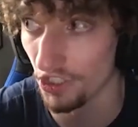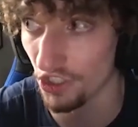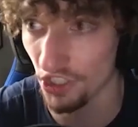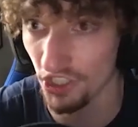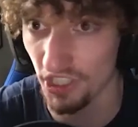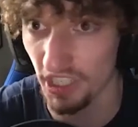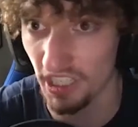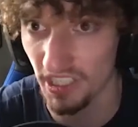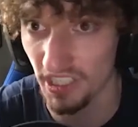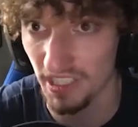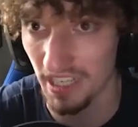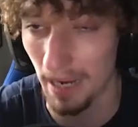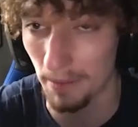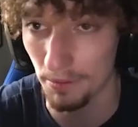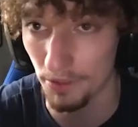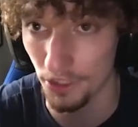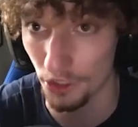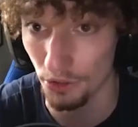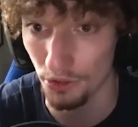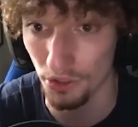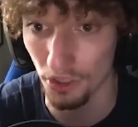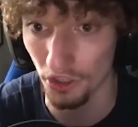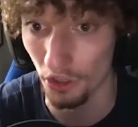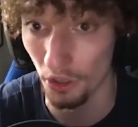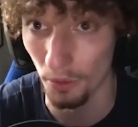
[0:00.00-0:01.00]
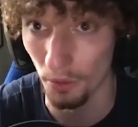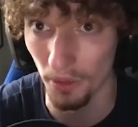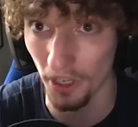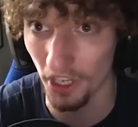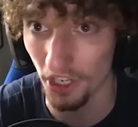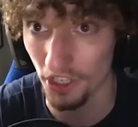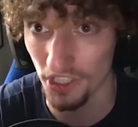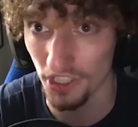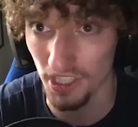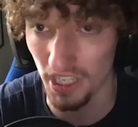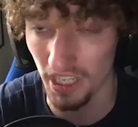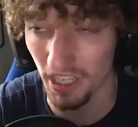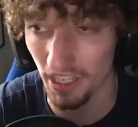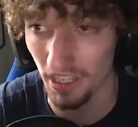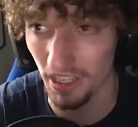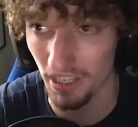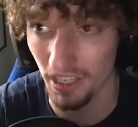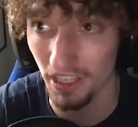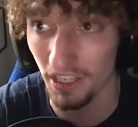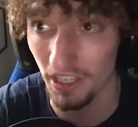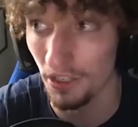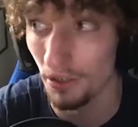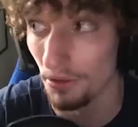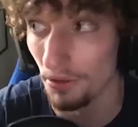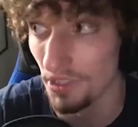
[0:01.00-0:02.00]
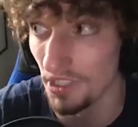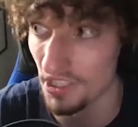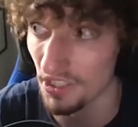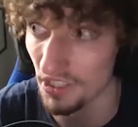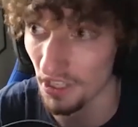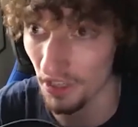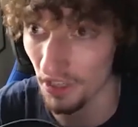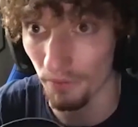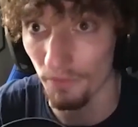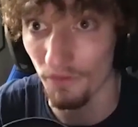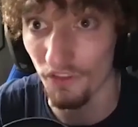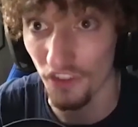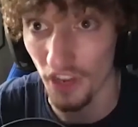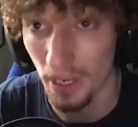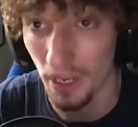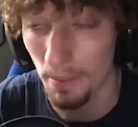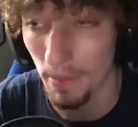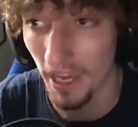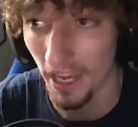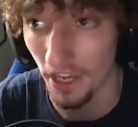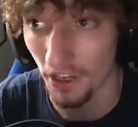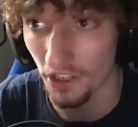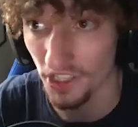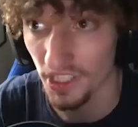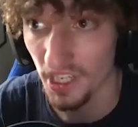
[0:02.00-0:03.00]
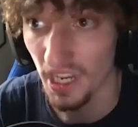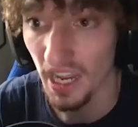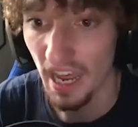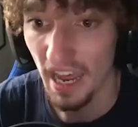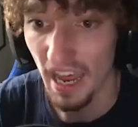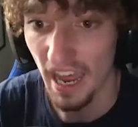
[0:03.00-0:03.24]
just he stops using them because he uses the females,